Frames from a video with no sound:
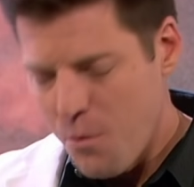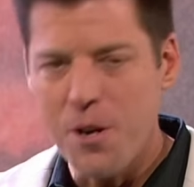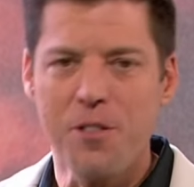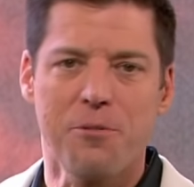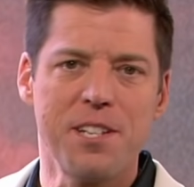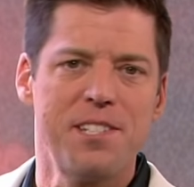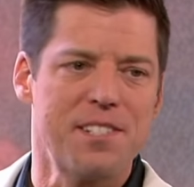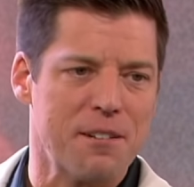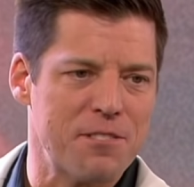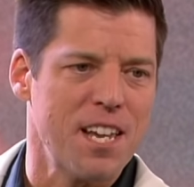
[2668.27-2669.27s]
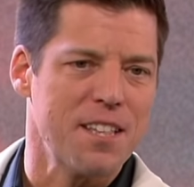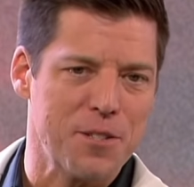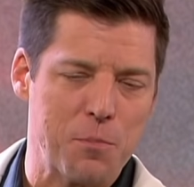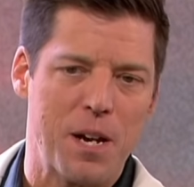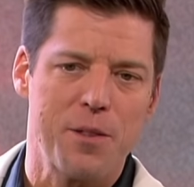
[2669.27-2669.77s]
one of the reasons I'm saying
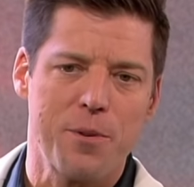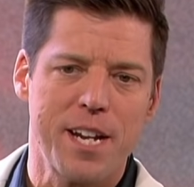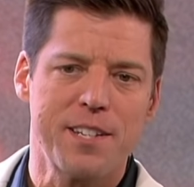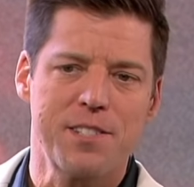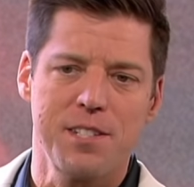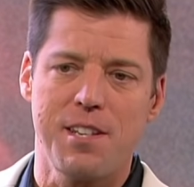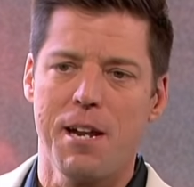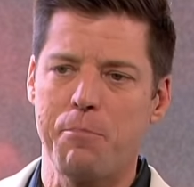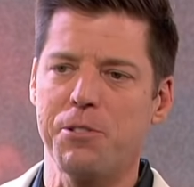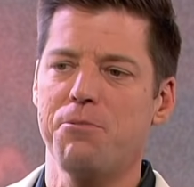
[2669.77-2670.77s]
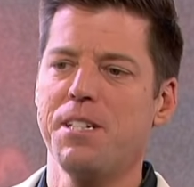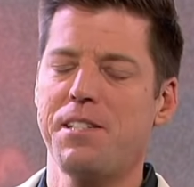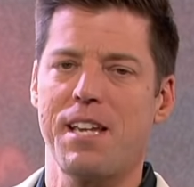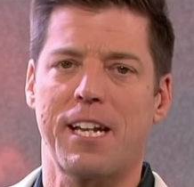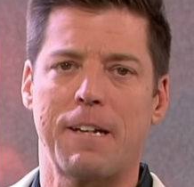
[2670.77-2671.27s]
this, by the way, is this April
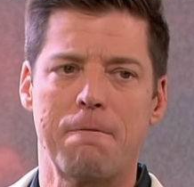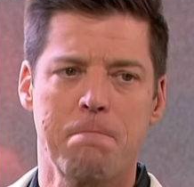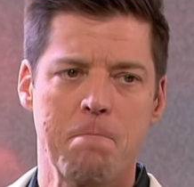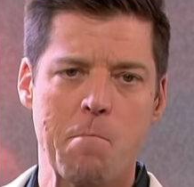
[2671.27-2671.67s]
22nd,